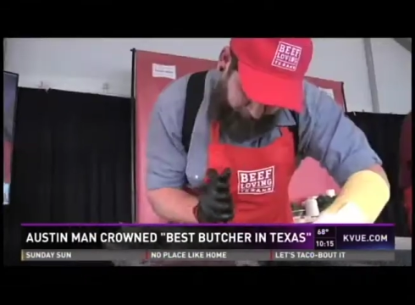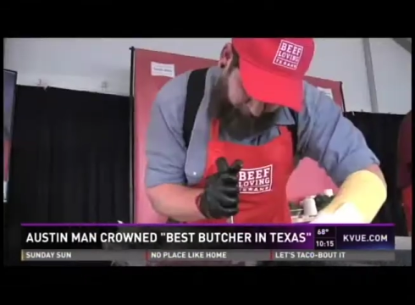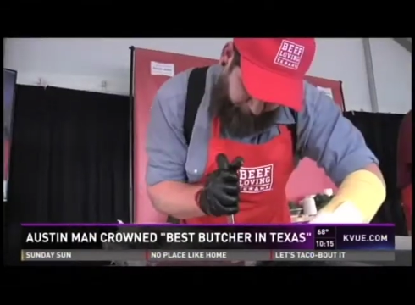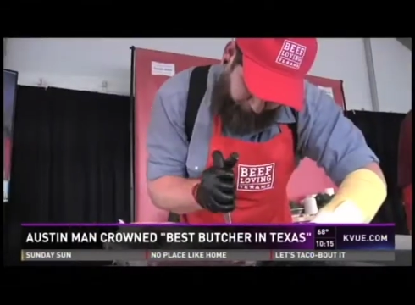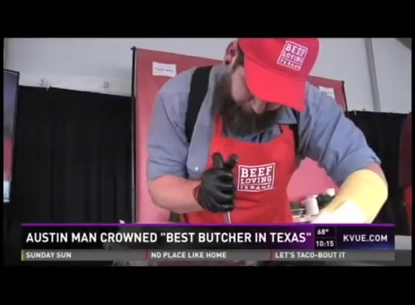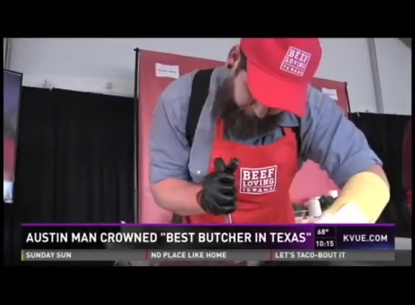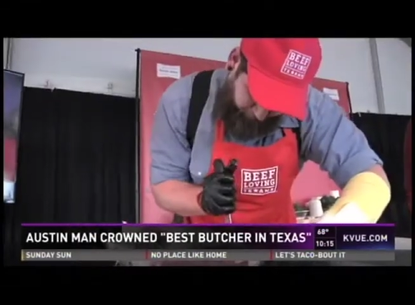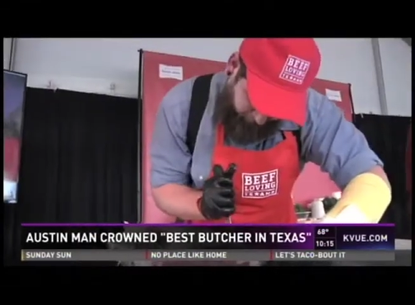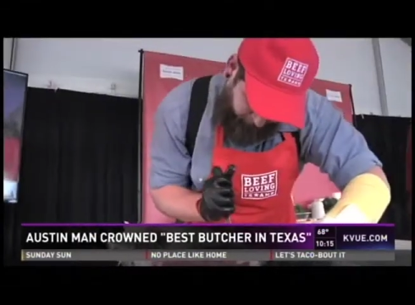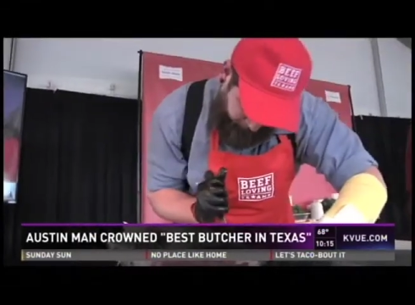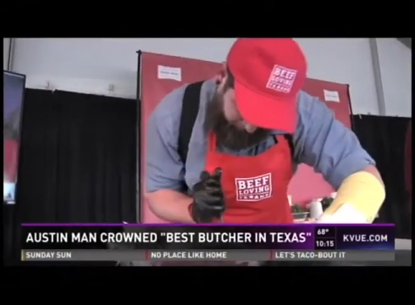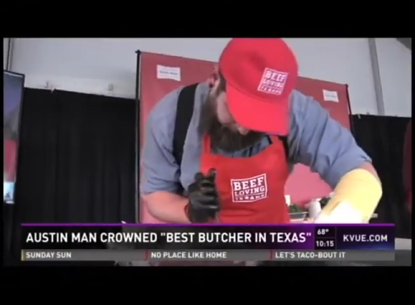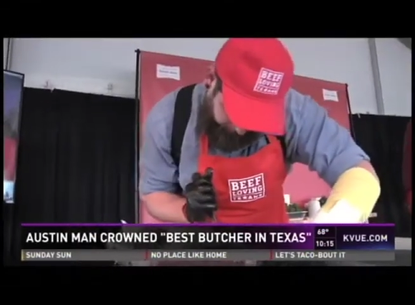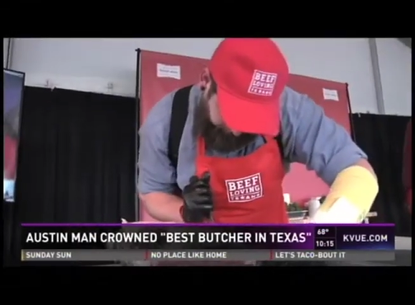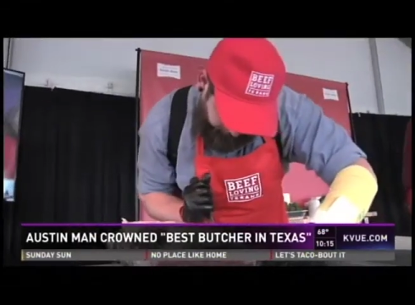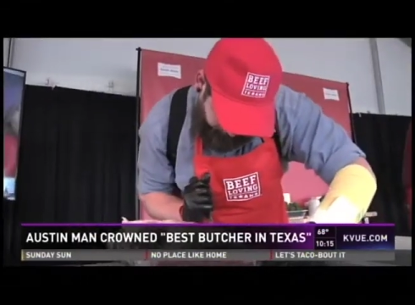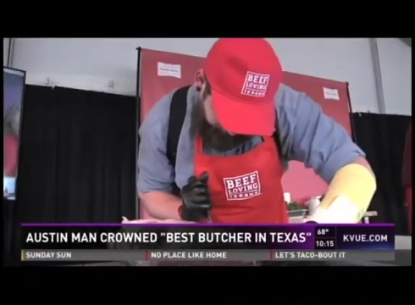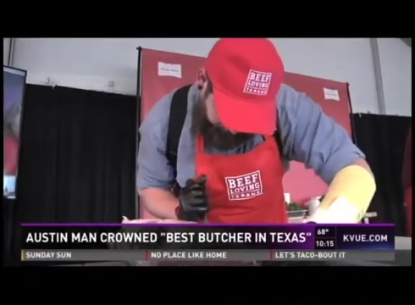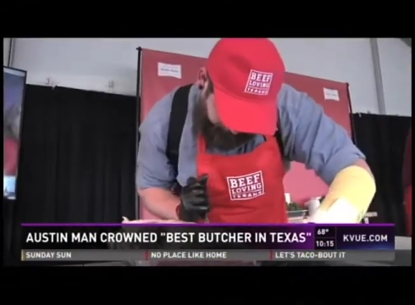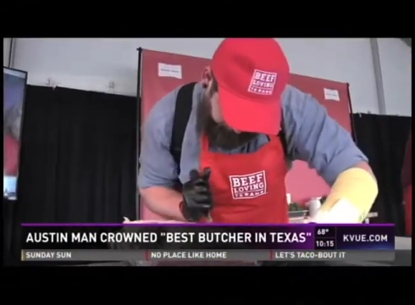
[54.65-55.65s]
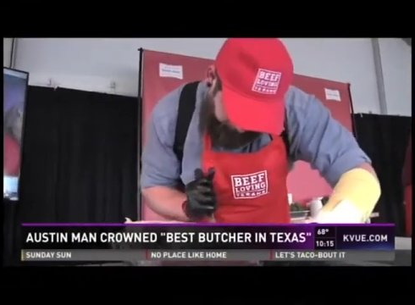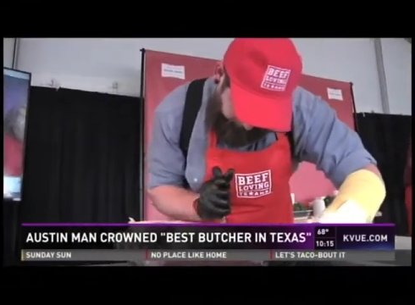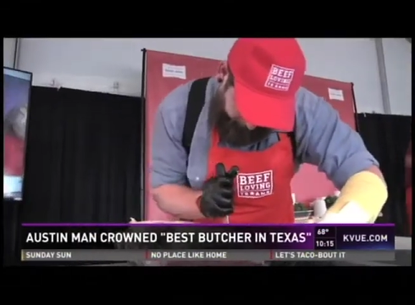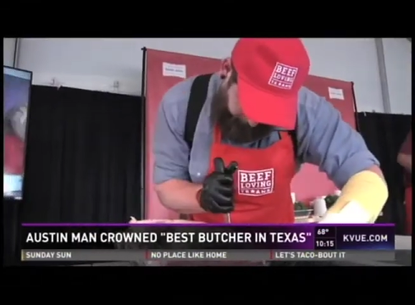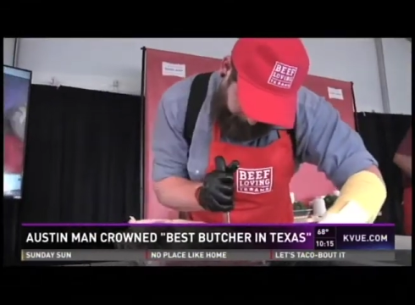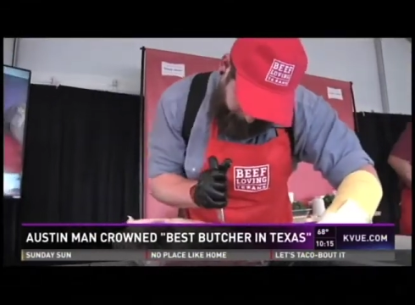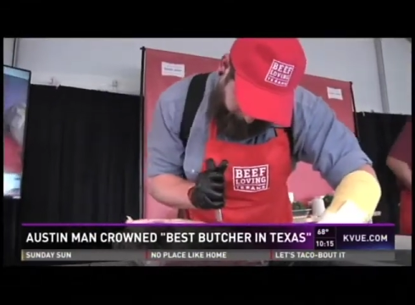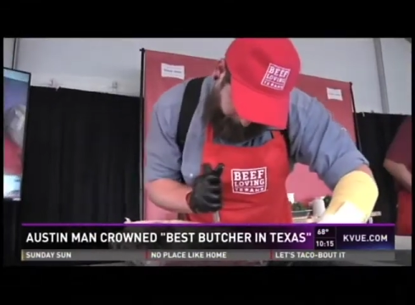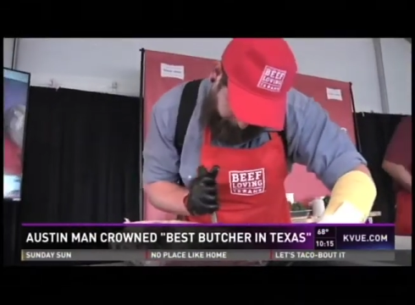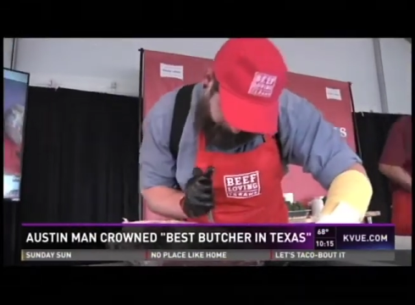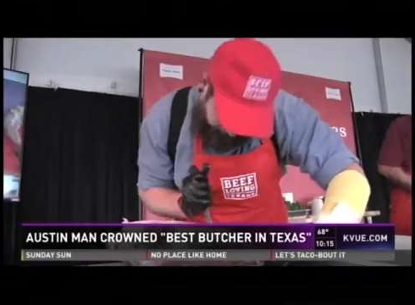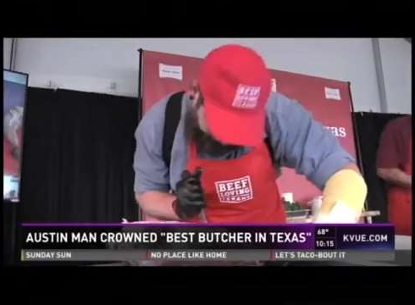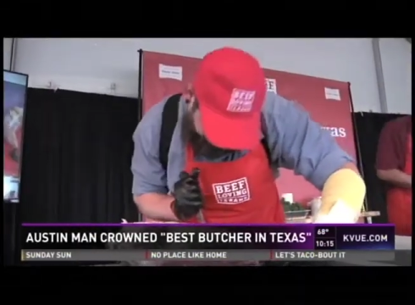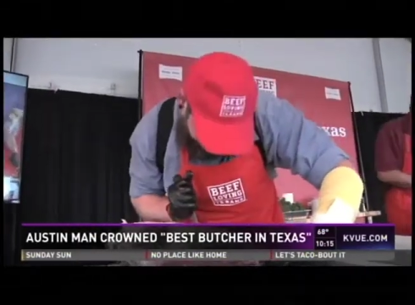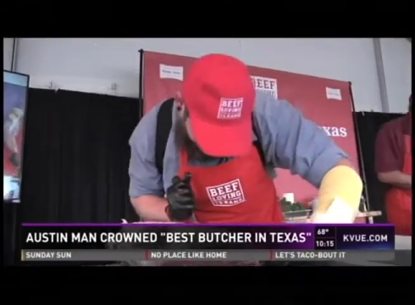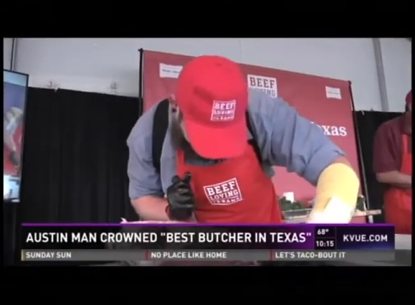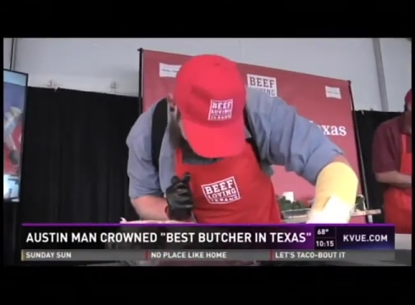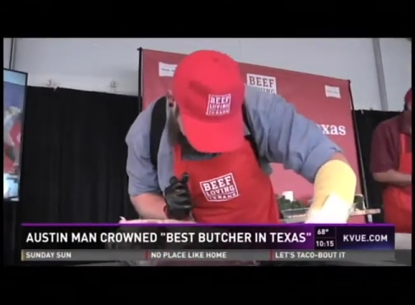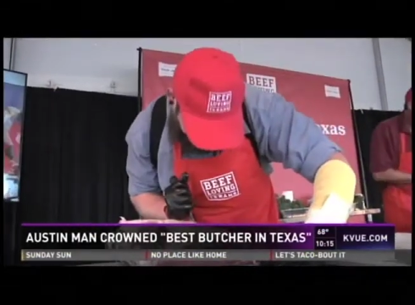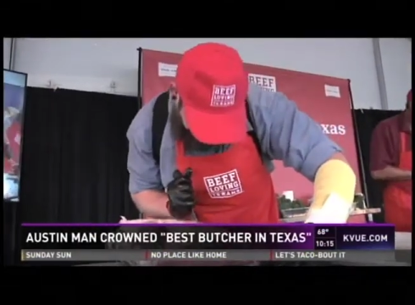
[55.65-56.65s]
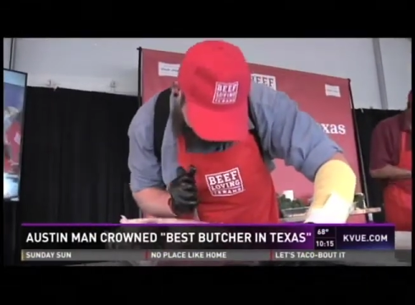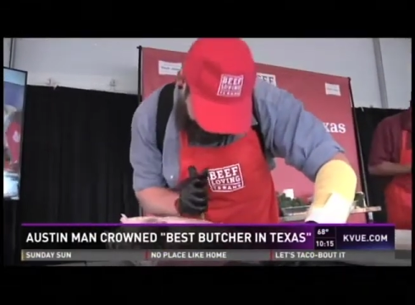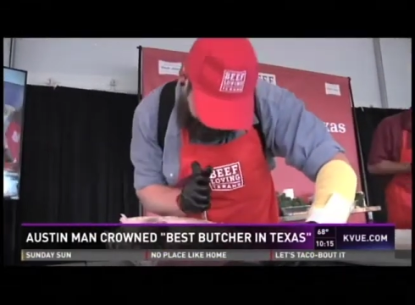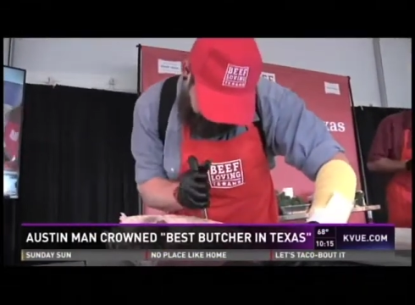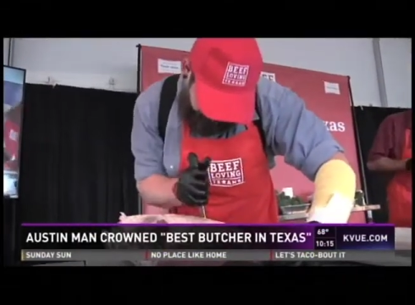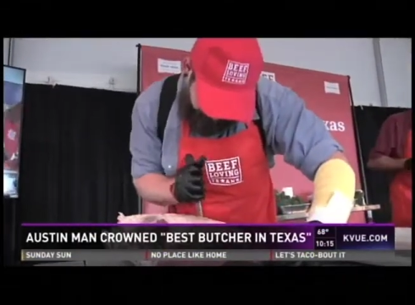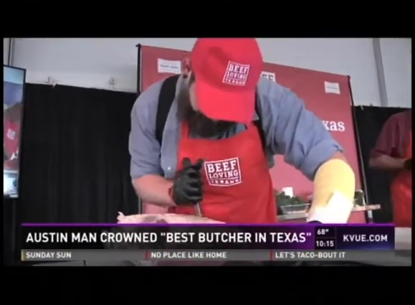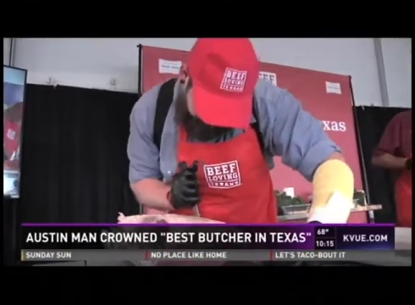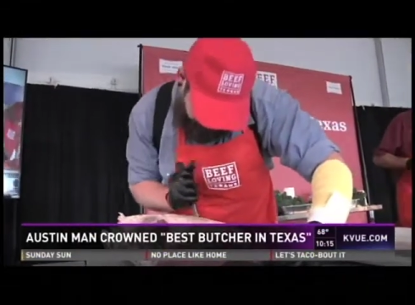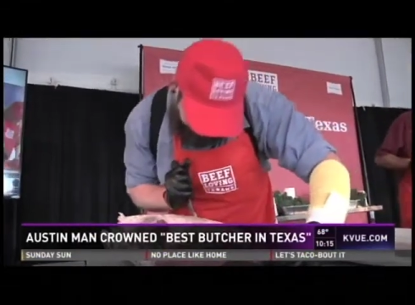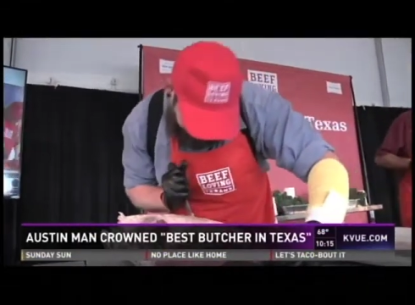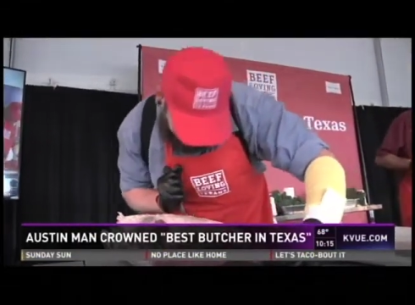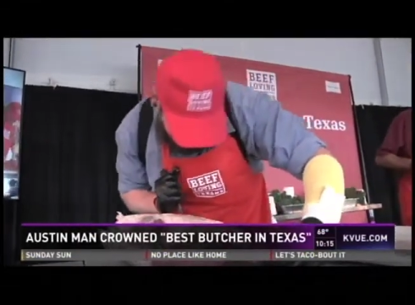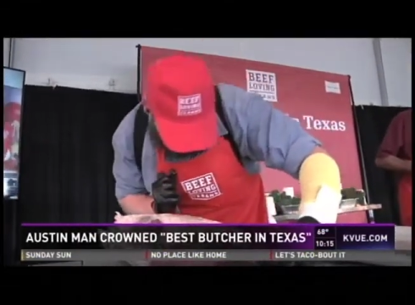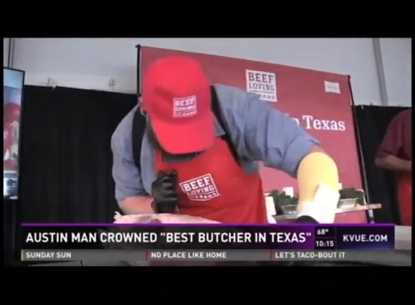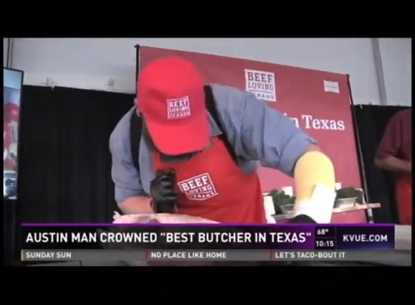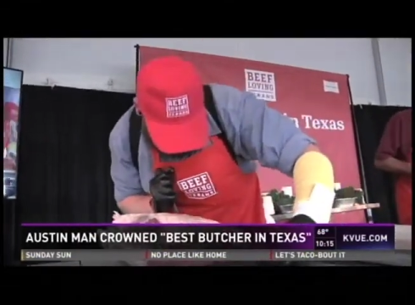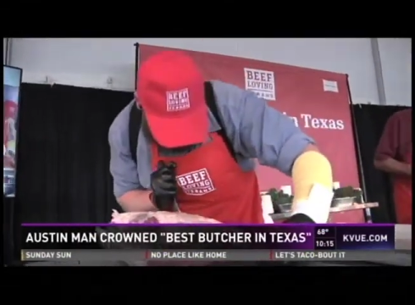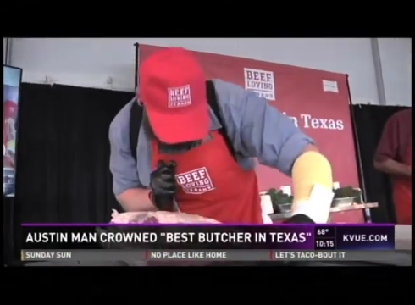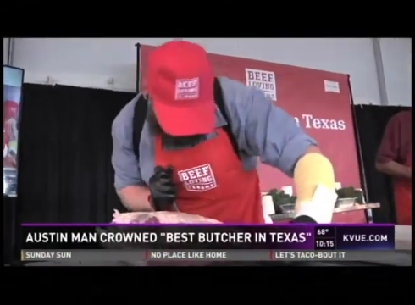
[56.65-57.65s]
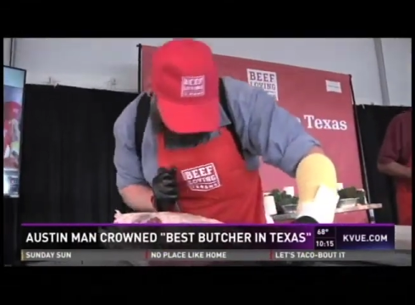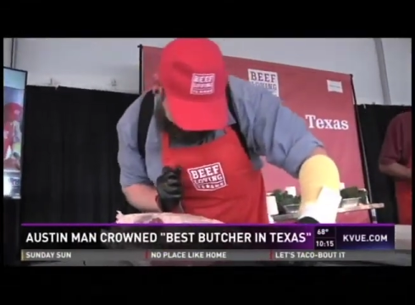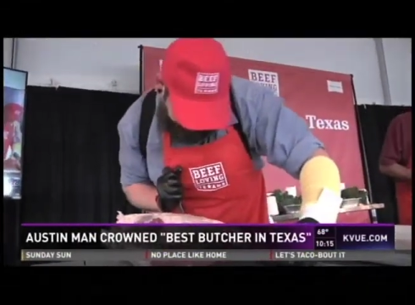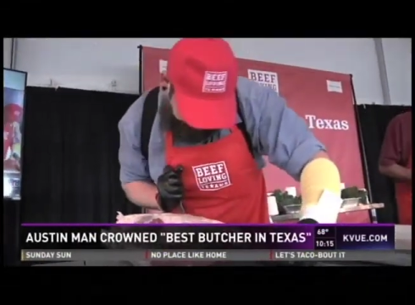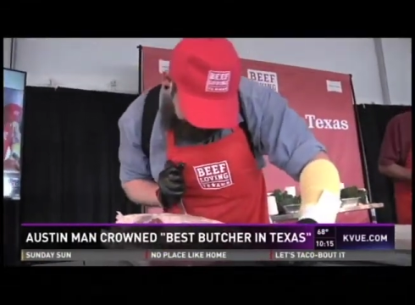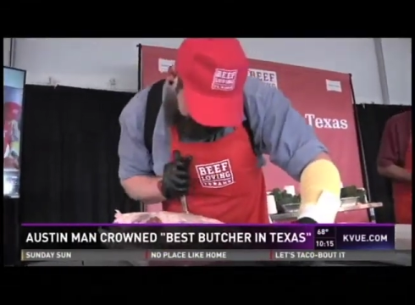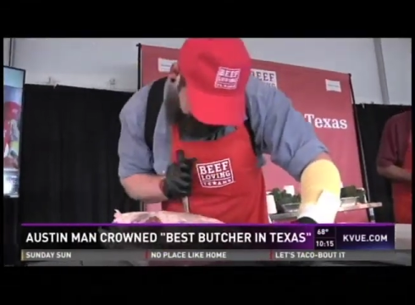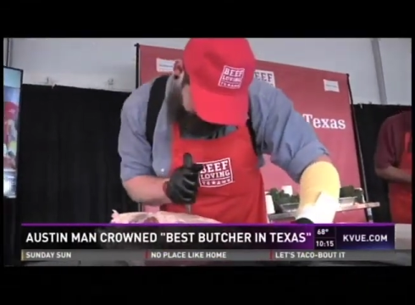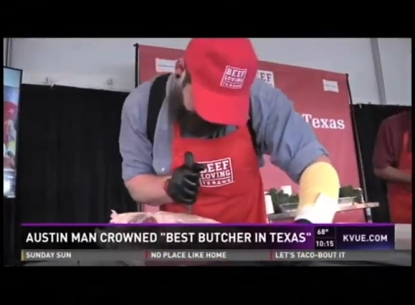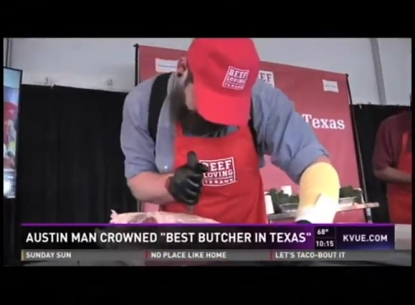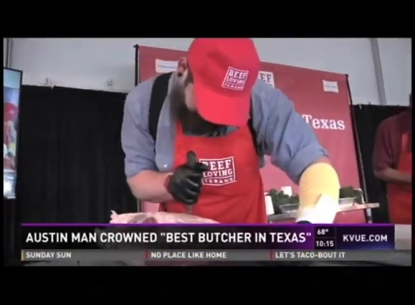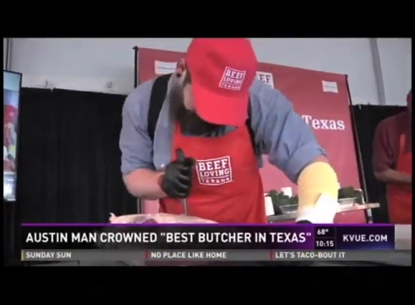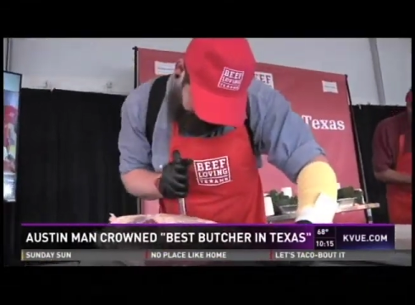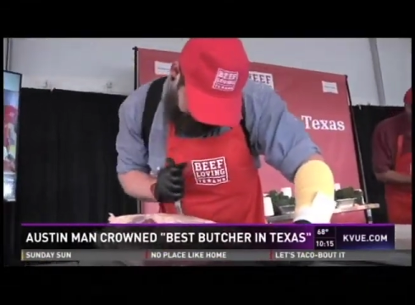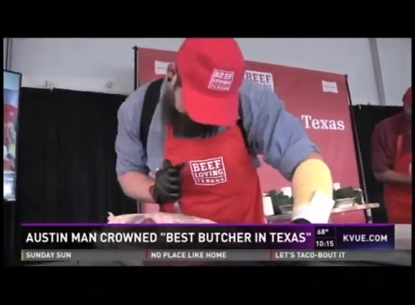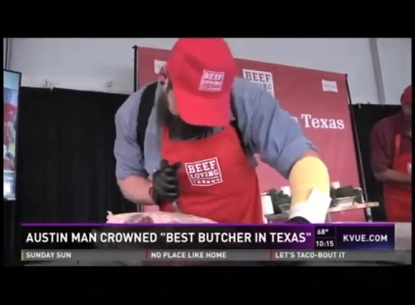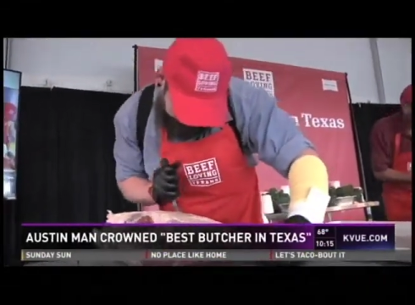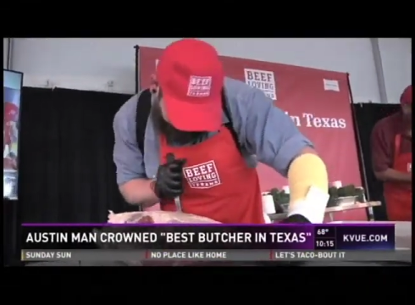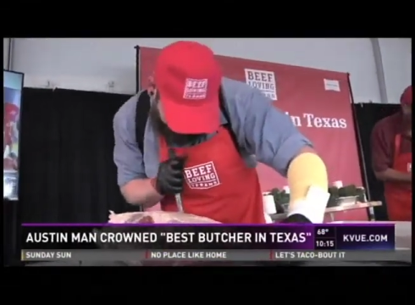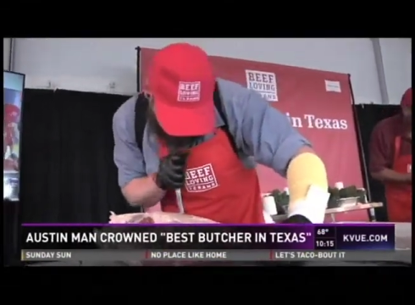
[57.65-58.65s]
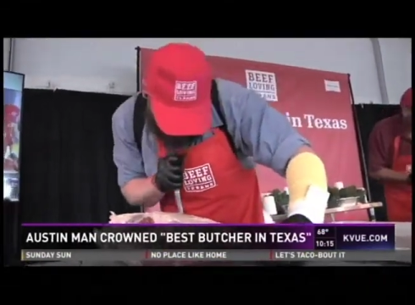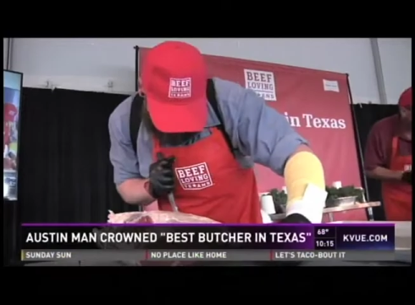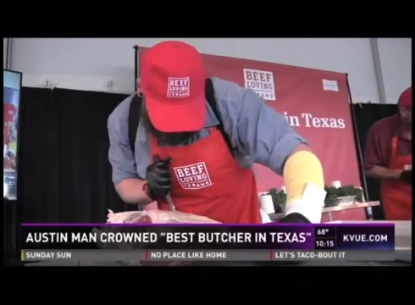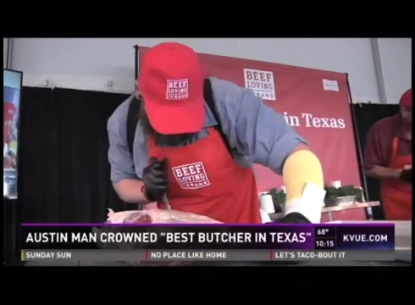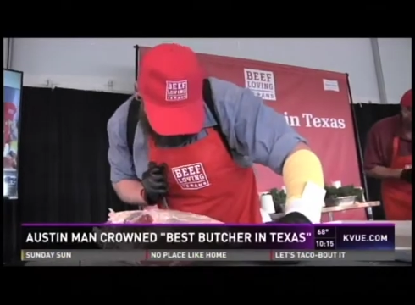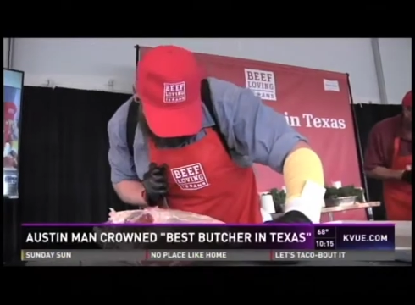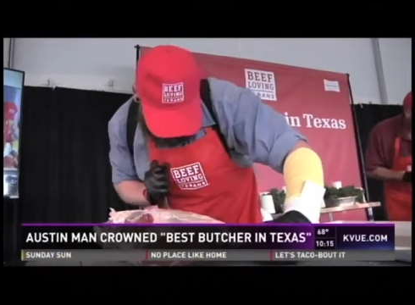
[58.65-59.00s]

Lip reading: Nobody's mouth can be seen.